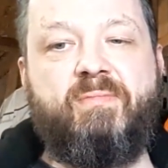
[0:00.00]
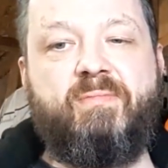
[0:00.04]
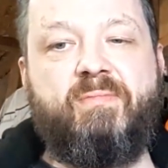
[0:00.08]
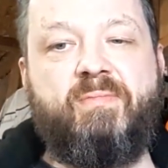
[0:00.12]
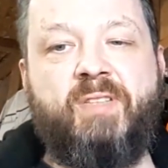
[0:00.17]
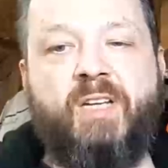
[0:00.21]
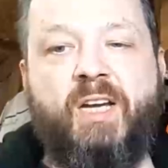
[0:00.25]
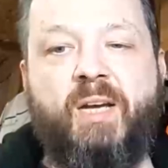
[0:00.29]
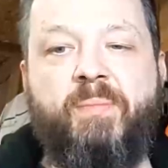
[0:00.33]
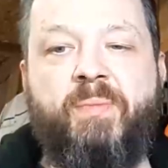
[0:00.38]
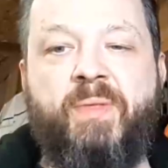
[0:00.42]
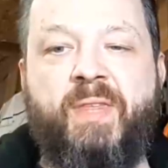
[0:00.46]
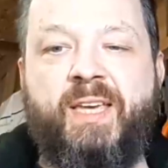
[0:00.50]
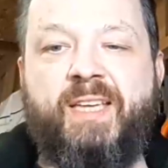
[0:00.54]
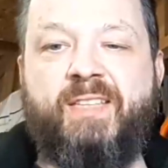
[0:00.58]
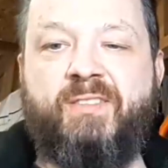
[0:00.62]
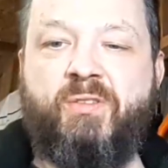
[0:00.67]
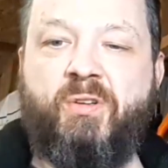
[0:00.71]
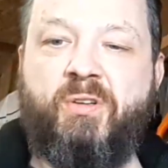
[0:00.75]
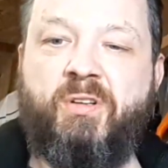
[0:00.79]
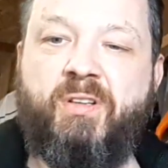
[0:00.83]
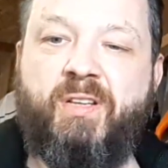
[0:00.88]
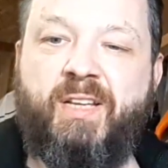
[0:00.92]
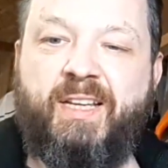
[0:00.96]
type thing. It's
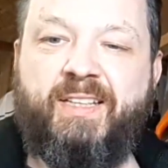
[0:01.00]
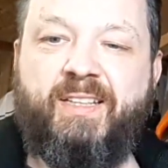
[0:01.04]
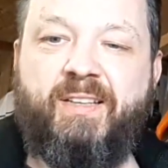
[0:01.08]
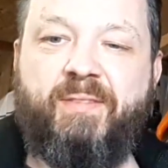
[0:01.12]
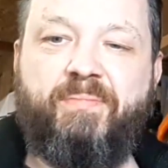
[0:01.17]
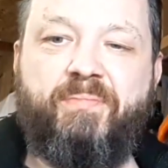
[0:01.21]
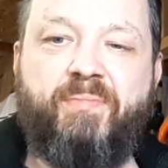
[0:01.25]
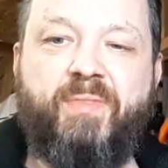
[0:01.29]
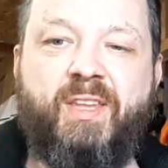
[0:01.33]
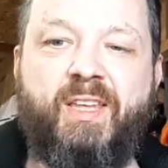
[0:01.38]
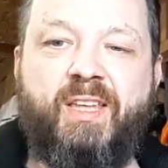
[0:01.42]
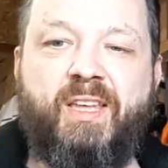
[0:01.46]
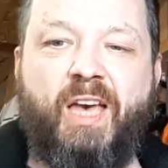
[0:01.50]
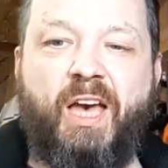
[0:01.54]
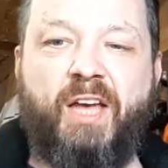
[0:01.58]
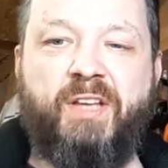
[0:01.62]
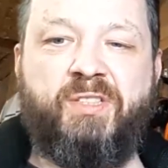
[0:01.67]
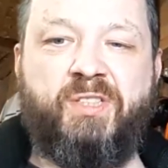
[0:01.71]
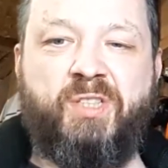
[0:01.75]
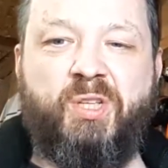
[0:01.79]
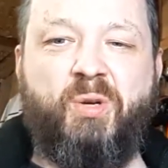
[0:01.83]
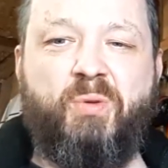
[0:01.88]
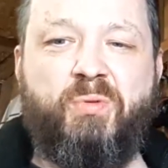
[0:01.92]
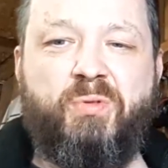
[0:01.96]
got a
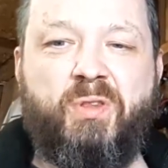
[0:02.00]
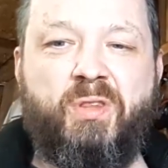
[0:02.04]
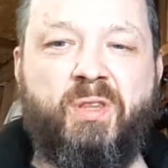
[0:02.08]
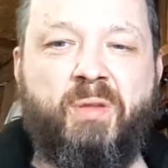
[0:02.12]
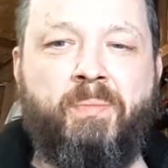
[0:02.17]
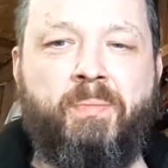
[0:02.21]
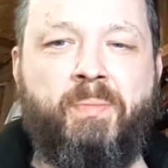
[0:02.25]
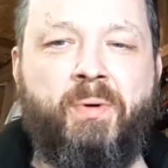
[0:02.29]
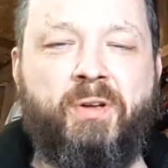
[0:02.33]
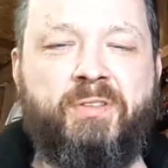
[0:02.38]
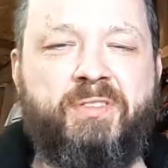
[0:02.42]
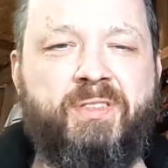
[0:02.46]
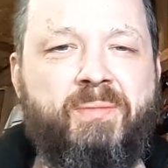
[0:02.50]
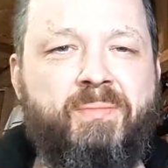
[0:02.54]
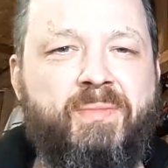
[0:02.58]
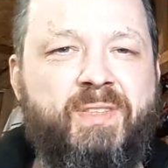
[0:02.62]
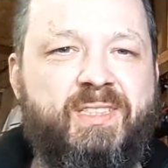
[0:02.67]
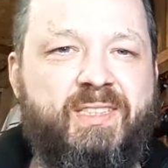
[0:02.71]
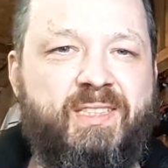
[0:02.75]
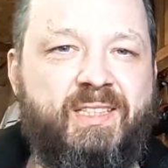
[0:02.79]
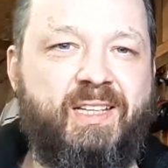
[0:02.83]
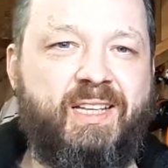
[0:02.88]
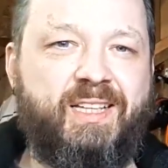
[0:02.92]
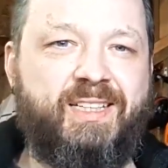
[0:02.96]
tooth at the bottom.
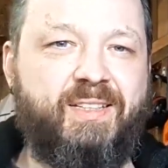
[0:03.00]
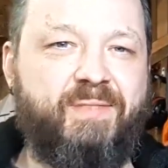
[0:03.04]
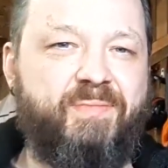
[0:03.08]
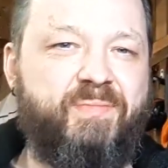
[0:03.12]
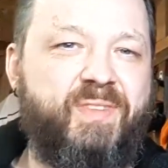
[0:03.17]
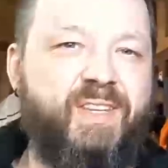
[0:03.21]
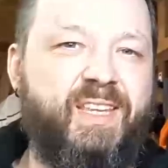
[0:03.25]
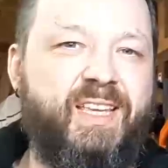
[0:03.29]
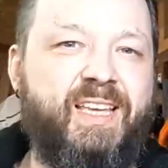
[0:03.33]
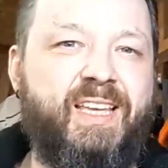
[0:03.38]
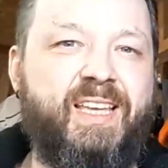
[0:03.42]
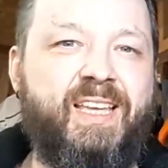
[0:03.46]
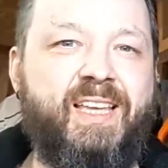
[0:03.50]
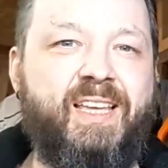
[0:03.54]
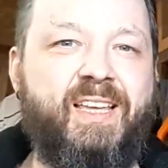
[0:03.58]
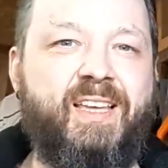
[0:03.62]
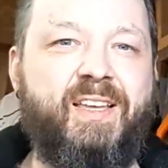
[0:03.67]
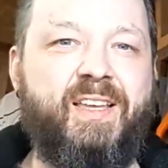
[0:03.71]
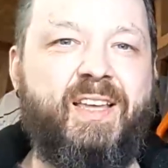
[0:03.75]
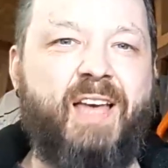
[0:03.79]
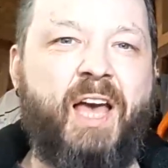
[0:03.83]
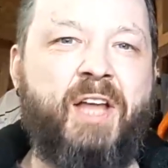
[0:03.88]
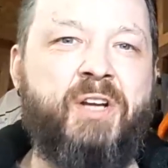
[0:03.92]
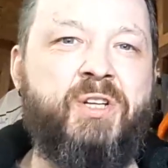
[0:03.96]
This is like a
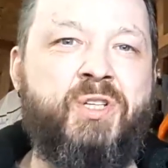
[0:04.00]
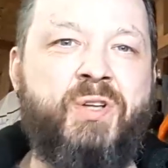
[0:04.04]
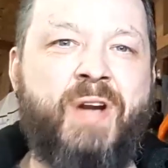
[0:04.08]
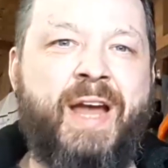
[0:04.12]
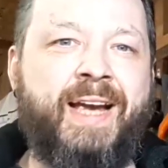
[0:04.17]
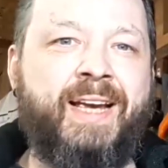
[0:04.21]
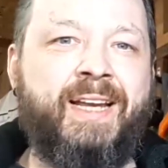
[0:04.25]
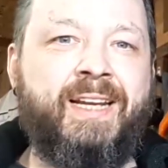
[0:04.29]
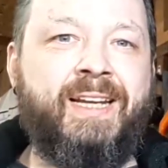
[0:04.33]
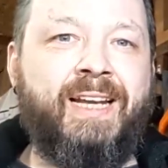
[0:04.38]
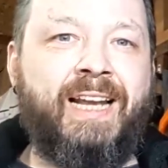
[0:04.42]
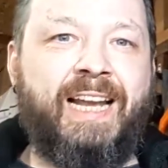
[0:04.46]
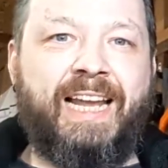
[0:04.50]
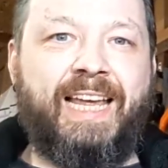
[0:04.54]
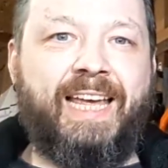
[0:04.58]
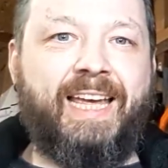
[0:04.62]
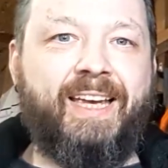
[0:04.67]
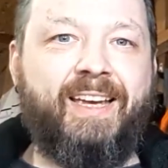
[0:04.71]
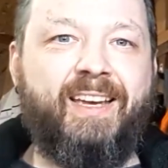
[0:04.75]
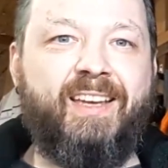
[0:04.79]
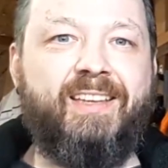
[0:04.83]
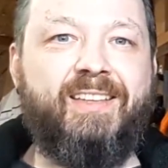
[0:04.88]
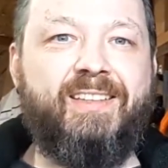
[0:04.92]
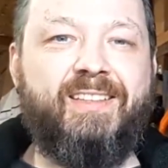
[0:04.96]

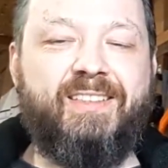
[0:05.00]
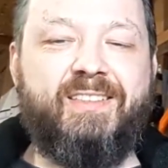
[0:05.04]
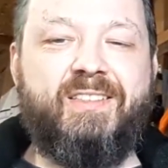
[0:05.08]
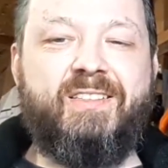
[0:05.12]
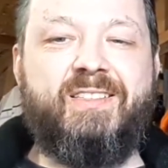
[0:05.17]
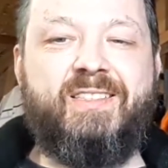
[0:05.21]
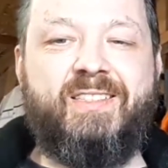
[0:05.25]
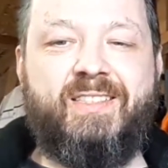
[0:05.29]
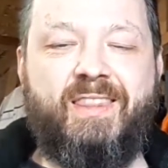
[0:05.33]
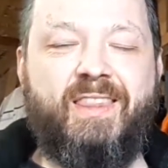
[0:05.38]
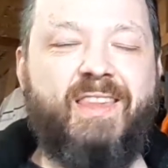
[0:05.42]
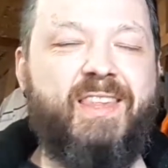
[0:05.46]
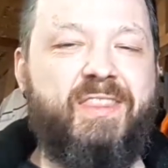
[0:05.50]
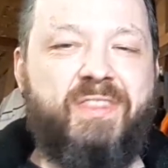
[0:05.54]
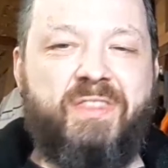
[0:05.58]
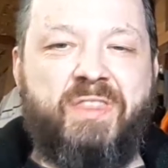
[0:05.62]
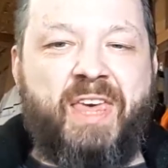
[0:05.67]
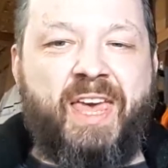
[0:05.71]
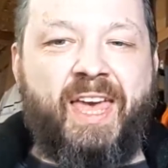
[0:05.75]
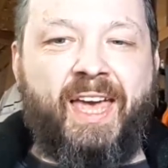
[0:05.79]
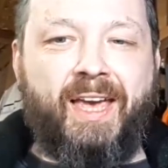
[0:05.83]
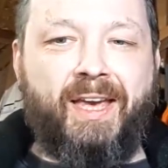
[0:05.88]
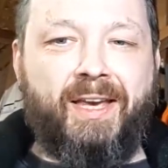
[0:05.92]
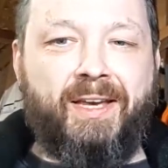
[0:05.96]
dragonling
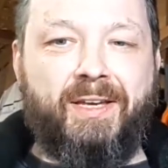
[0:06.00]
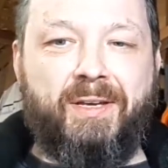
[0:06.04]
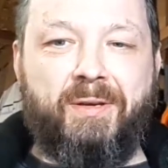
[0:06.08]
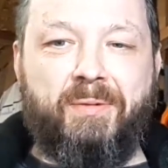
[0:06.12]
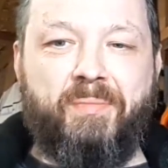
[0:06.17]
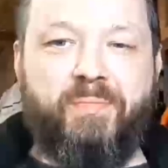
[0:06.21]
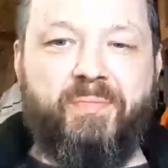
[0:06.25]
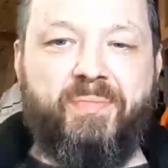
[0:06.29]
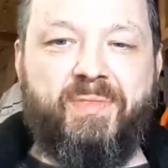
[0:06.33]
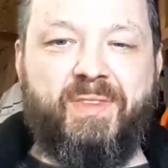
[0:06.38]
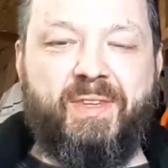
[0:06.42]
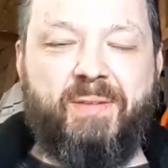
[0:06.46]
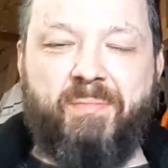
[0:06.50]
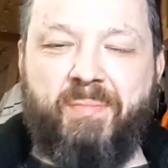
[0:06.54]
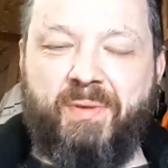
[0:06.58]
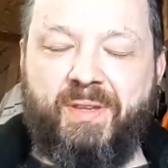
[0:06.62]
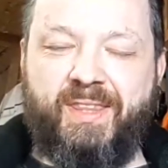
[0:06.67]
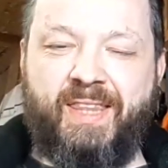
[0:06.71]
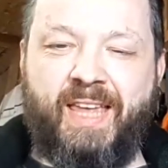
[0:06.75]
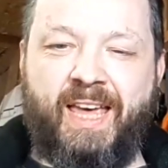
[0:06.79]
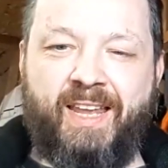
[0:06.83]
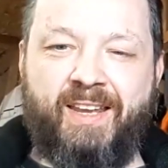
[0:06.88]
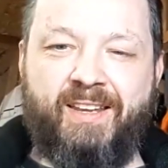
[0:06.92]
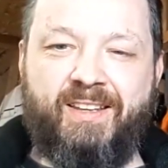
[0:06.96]
thing, but
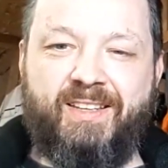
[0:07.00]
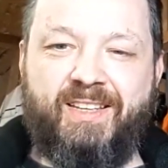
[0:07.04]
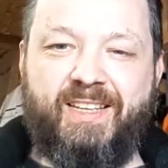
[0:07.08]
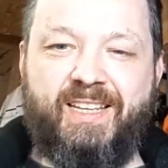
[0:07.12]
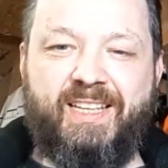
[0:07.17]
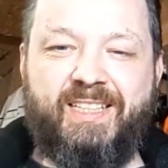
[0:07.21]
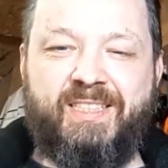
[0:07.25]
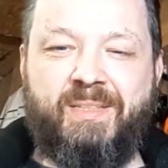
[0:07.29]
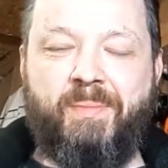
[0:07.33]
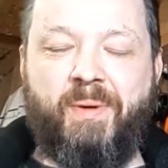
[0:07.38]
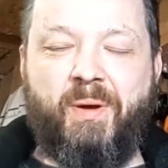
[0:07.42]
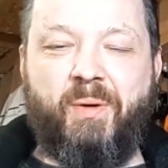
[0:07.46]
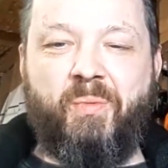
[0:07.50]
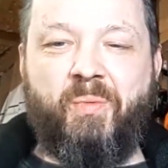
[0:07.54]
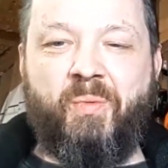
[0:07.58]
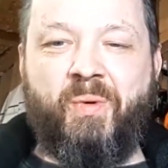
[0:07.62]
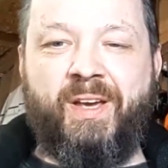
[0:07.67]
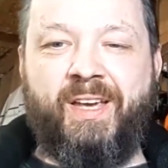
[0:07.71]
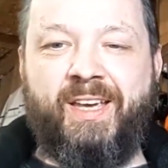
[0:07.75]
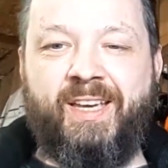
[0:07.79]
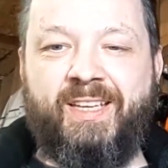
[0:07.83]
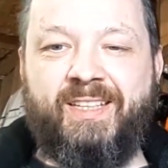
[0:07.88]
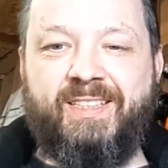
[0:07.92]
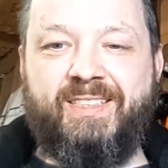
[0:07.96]
then it's a bit
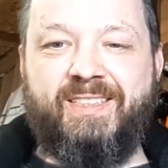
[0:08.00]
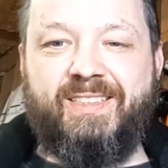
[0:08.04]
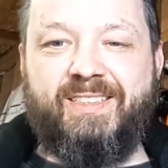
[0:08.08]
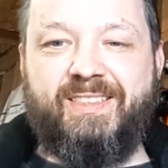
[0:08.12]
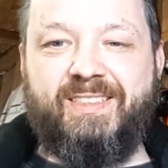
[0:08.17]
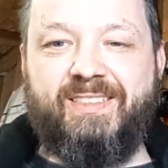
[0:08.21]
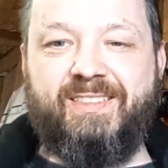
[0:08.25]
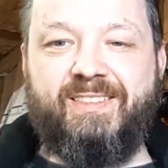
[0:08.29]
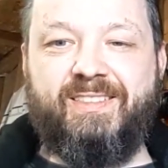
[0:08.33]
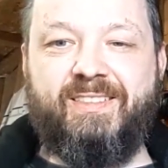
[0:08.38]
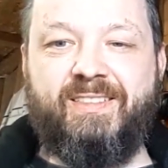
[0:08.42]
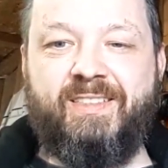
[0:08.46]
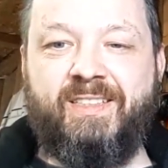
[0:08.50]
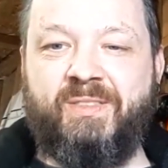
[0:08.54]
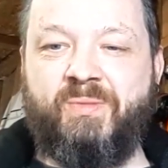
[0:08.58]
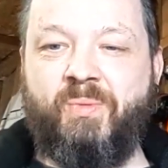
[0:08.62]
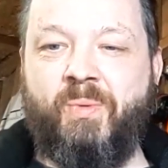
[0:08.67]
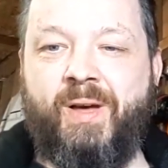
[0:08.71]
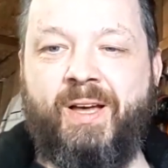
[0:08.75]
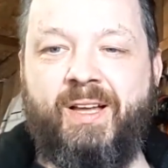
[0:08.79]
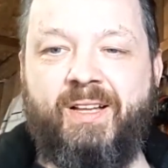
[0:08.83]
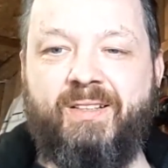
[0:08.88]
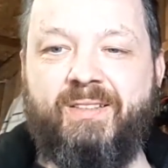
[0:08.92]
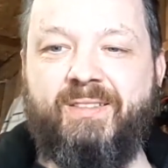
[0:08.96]
weird as
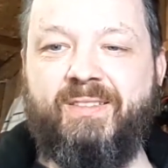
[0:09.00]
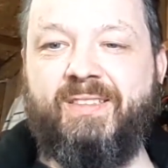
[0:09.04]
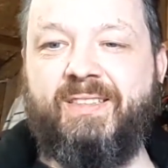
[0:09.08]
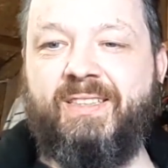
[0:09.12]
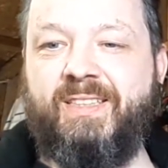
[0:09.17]
well.